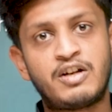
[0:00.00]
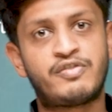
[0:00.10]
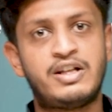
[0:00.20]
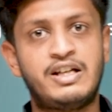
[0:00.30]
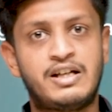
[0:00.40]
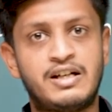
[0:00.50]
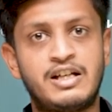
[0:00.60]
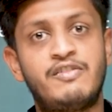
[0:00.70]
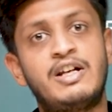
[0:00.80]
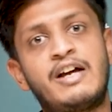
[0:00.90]
of E
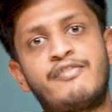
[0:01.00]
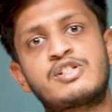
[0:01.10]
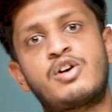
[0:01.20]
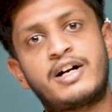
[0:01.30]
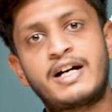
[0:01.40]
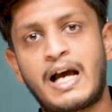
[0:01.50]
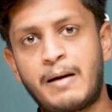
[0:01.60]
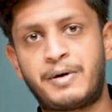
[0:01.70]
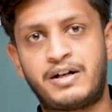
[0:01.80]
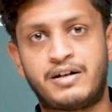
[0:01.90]
given F has already
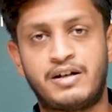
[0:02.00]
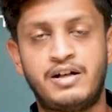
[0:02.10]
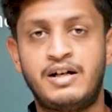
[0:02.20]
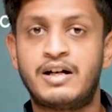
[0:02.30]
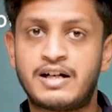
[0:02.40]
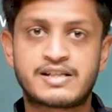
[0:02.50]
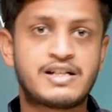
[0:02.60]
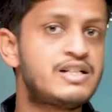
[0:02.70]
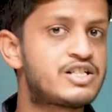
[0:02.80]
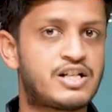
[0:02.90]
happened
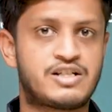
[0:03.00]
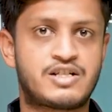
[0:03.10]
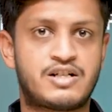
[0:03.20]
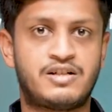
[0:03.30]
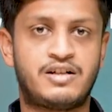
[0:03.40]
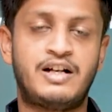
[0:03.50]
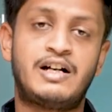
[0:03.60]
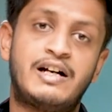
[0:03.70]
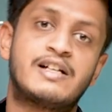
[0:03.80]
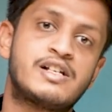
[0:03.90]
doesn't change,
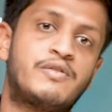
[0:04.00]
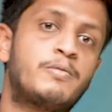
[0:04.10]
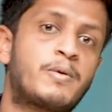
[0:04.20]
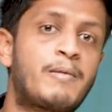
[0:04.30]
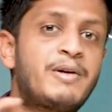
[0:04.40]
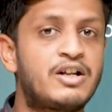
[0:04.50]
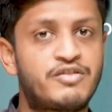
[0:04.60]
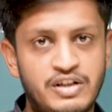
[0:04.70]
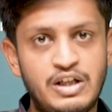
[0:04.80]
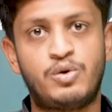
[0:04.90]
it is equal to probability
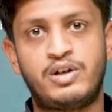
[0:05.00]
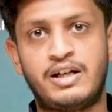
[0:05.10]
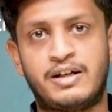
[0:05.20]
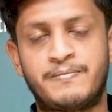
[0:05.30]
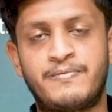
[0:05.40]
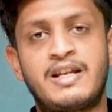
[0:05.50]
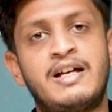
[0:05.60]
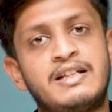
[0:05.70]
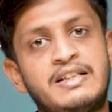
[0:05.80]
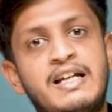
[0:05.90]
of E only,
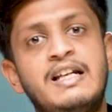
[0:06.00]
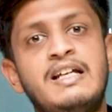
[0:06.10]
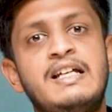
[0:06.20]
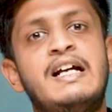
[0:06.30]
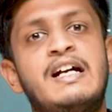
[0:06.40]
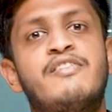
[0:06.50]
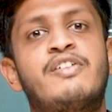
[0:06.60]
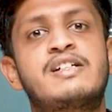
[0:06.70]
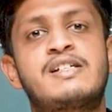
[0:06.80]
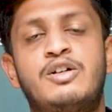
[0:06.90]
then E and F
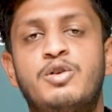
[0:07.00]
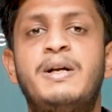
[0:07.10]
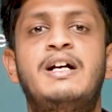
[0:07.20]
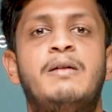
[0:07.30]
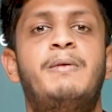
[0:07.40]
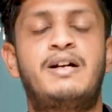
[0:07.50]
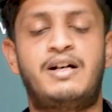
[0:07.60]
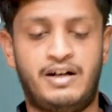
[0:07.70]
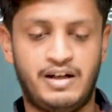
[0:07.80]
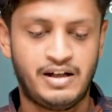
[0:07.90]
are said to be
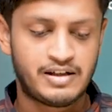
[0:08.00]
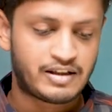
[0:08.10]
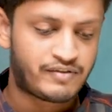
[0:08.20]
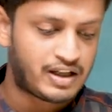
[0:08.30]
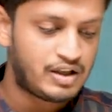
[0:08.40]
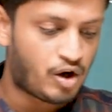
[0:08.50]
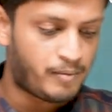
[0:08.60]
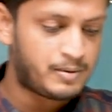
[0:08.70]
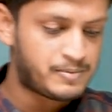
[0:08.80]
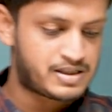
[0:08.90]
independent. The very
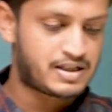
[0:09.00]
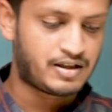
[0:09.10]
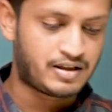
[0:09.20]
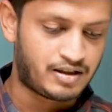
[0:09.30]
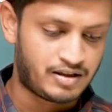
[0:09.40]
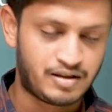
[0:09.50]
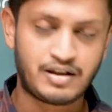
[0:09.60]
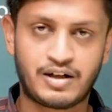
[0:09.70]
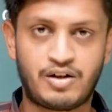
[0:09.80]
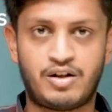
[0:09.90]
common mistake,
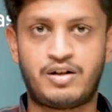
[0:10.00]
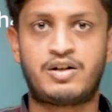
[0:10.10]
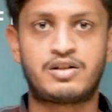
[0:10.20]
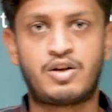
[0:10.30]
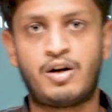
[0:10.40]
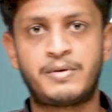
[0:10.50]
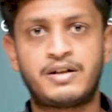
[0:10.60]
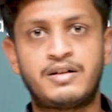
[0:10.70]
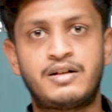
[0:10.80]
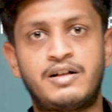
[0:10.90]
or the
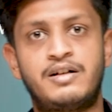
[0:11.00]
common